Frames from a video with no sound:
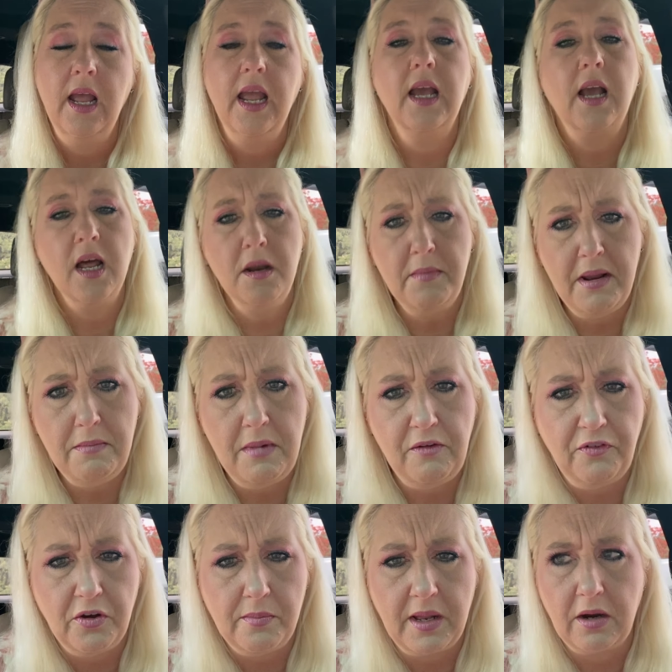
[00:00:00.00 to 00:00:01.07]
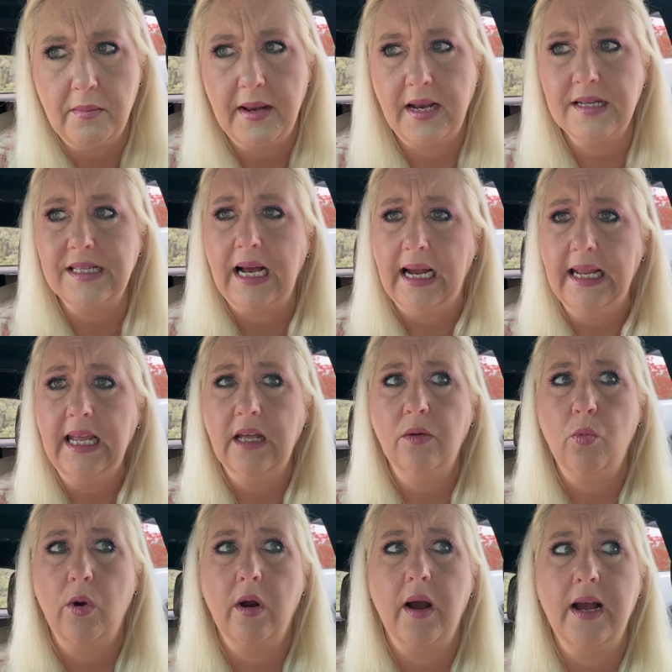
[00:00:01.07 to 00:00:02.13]
it kind of made me feel better because I get
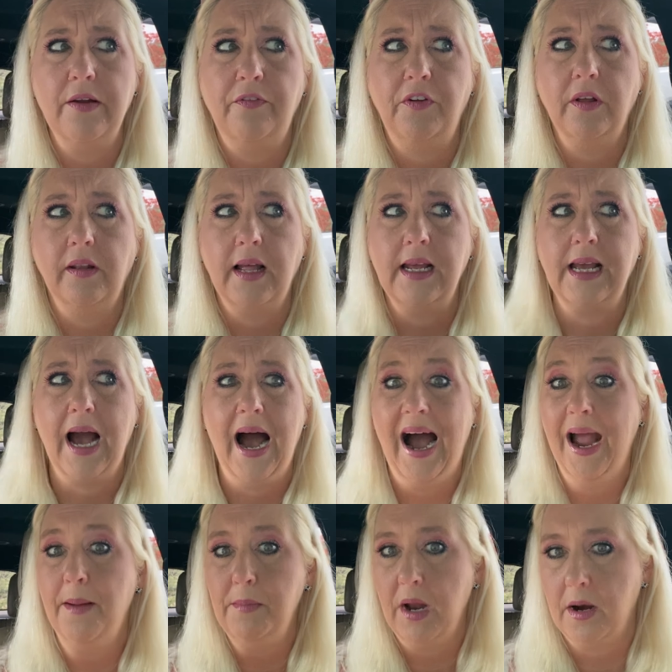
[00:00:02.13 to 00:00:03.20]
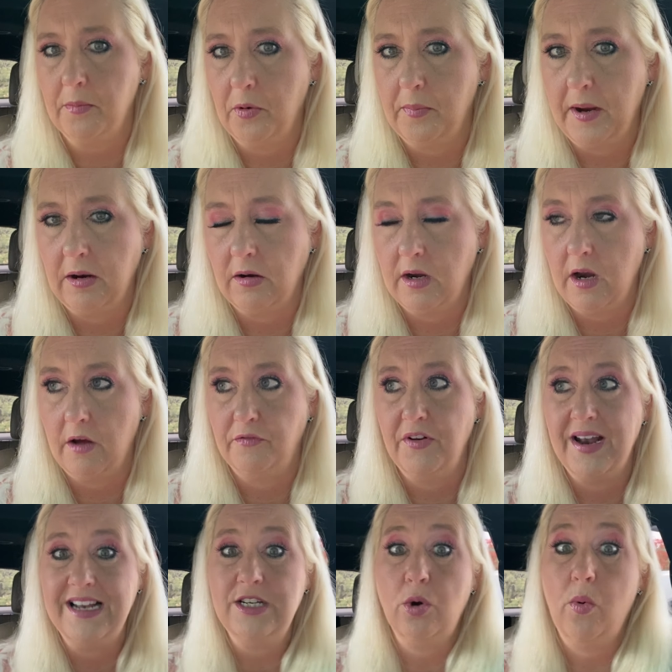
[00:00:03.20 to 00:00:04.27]
where I feel like I'm not prepared enough
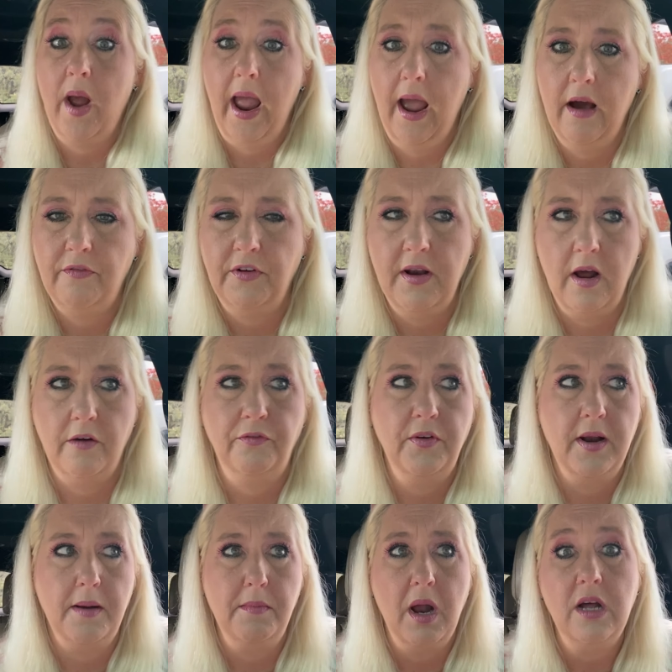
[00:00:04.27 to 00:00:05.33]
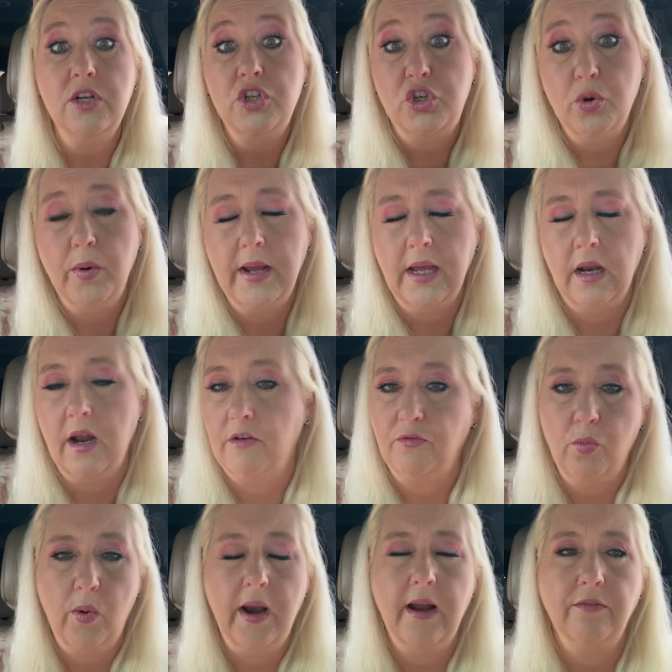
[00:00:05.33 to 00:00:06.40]
and I don't have enough and I'm not doing enough,
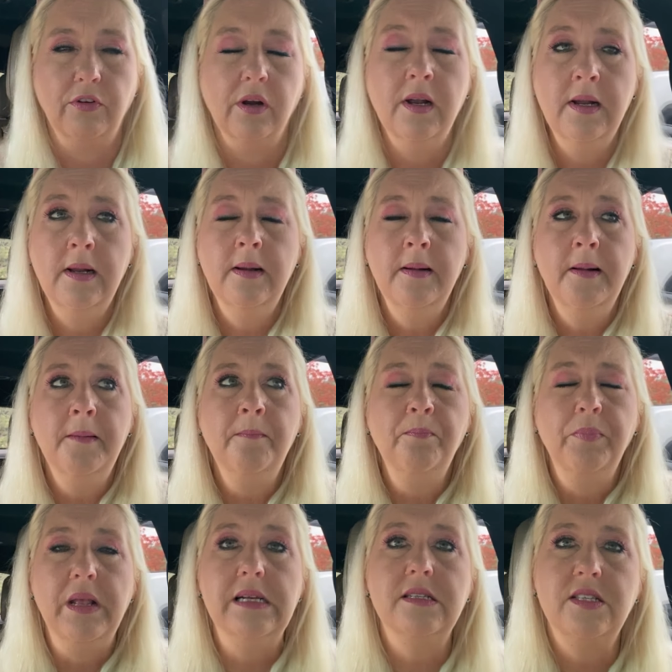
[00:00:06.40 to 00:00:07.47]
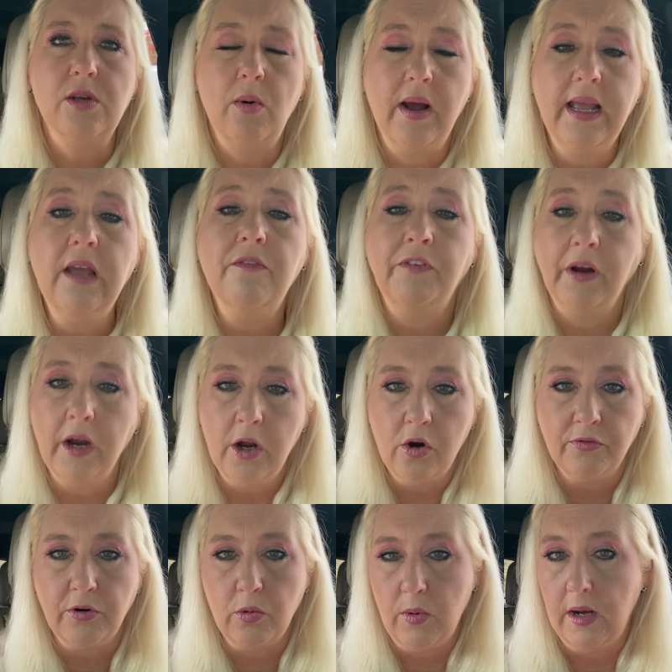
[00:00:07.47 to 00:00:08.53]
whatever. And so I get very
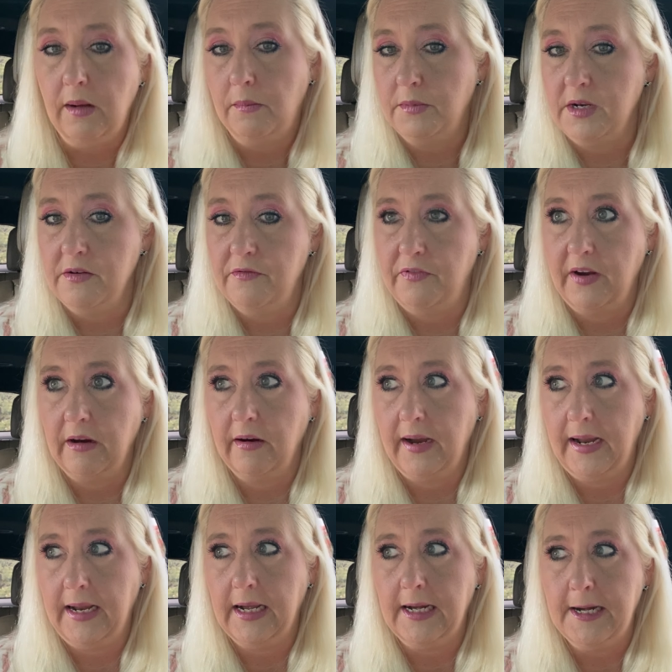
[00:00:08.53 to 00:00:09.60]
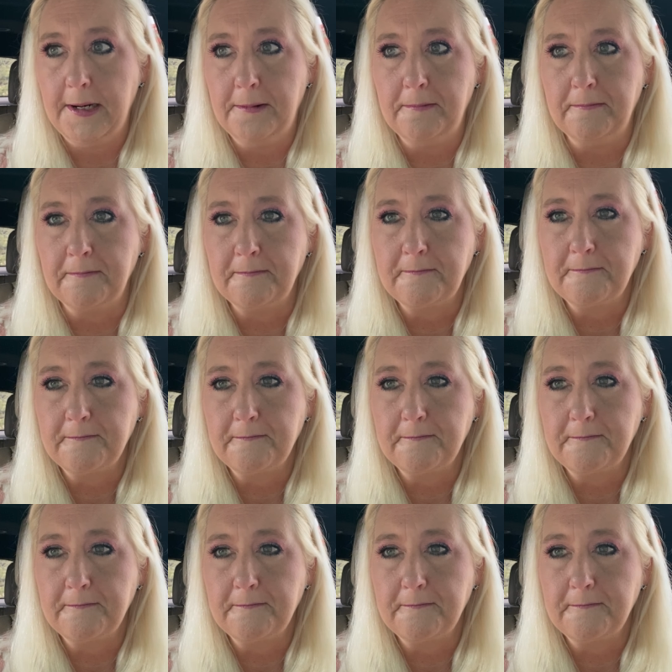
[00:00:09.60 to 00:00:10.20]
overwhelmed and very, um,